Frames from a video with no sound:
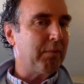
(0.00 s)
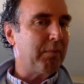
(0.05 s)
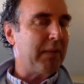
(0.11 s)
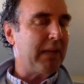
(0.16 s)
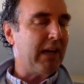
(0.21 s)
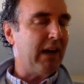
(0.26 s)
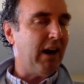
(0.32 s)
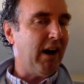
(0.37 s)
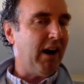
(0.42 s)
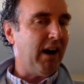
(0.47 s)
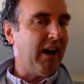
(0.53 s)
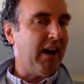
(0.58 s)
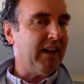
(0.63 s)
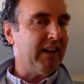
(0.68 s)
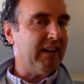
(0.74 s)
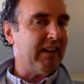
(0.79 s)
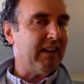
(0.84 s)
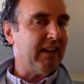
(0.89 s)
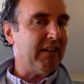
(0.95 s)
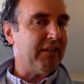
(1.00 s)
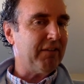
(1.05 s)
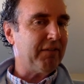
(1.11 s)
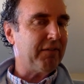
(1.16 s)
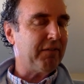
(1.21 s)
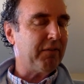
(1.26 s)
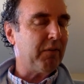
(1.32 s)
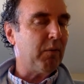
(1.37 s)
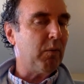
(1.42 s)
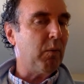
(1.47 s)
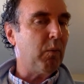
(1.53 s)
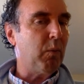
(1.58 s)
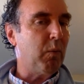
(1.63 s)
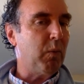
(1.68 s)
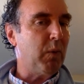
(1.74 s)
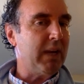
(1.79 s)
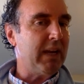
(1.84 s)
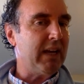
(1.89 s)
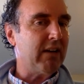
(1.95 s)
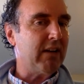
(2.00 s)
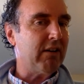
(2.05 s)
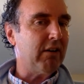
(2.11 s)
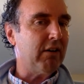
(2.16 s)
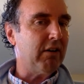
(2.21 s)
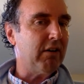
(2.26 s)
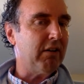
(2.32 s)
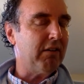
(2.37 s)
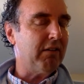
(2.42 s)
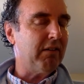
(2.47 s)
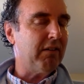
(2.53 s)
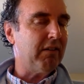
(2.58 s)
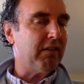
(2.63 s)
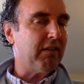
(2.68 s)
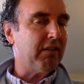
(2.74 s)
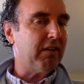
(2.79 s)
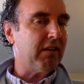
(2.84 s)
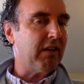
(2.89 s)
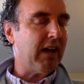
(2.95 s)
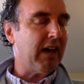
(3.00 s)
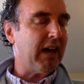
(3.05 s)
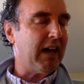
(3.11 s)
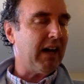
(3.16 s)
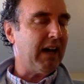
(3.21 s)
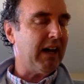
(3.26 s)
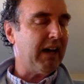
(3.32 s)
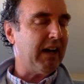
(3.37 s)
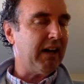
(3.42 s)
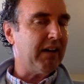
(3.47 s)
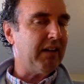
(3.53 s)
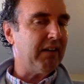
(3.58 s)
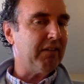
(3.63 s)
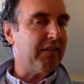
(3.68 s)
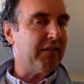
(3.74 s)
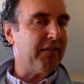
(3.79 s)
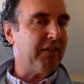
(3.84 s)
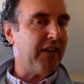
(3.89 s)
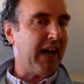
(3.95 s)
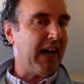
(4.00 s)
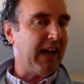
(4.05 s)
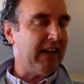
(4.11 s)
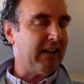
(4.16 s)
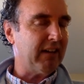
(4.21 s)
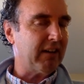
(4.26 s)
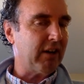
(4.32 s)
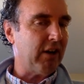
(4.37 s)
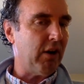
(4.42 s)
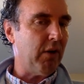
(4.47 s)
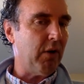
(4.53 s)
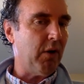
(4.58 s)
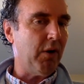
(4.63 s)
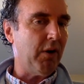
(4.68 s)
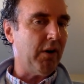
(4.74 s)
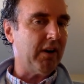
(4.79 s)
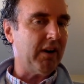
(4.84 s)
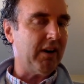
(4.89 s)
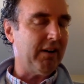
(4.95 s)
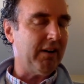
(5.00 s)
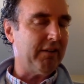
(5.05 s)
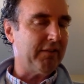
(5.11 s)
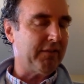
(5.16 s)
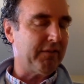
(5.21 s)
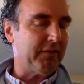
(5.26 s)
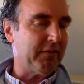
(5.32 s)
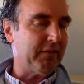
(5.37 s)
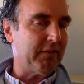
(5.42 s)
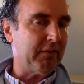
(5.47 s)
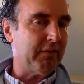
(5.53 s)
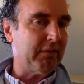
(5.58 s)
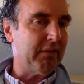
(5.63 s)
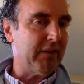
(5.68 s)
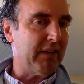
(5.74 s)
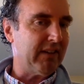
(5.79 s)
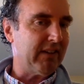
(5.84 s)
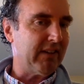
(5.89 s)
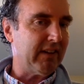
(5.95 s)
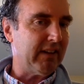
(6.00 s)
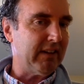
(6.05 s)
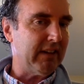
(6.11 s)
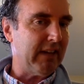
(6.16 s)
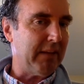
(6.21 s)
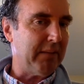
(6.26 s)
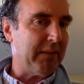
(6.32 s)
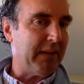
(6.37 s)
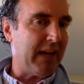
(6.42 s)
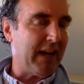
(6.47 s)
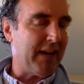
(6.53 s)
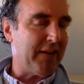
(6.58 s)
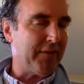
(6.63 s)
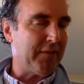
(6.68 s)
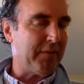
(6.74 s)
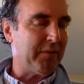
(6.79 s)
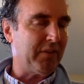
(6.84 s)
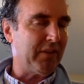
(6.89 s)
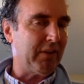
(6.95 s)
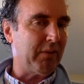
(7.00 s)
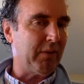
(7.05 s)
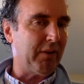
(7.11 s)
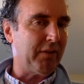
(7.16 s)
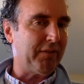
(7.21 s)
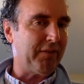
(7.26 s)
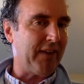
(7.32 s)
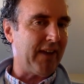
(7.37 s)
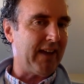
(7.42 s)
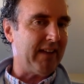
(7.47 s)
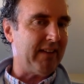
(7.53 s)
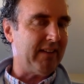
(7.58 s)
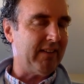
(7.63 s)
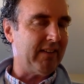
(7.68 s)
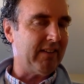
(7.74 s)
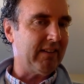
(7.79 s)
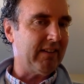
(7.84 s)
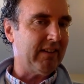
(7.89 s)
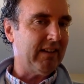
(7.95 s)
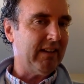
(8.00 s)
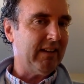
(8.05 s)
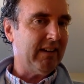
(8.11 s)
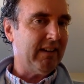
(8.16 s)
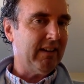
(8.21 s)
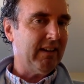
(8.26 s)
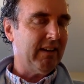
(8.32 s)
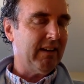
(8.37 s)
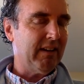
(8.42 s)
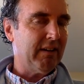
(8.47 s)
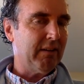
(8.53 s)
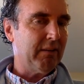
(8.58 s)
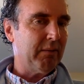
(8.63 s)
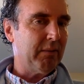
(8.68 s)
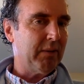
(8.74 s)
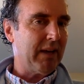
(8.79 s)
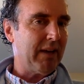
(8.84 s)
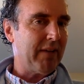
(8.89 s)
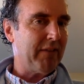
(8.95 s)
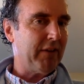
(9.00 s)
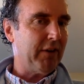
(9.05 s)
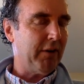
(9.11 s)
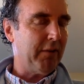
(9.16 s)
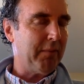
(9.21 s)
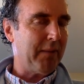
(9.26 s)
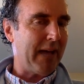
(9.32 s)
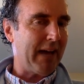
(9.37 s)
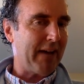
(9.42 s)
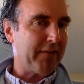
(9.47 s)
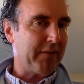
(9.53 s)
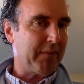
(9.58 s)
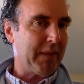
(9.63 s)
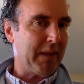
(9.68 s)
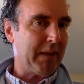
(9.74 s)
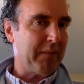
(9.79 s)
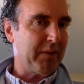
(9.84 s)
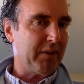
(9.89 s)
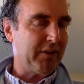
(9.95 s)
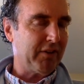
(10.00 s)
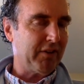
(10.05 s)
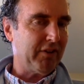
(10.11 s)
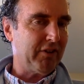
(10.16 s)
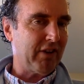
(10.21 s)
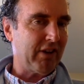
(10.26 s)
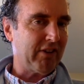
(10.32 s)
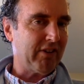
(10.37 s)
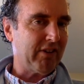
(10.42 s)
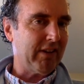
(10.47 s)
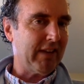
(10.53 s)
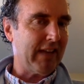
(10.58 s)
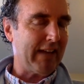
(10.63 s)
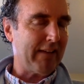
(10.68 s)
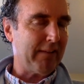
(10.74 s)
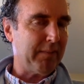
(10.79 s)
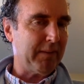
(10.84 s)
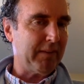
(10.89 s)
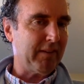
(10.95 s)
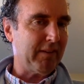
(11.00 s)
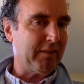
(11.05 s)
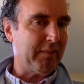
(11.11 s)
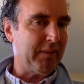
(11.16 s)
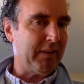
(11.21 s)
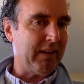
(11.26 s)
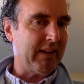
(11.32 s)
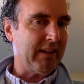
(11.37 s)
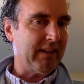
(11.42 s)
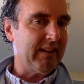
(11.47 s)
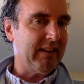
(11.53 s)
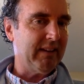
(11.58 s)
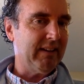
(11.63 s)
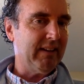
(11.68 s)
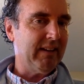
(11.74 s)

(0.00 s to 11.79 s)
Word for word: beyond if we could uh, find a cohort of recent alumni from sidwell friends we haven't heard back from them your suggestion last business meeting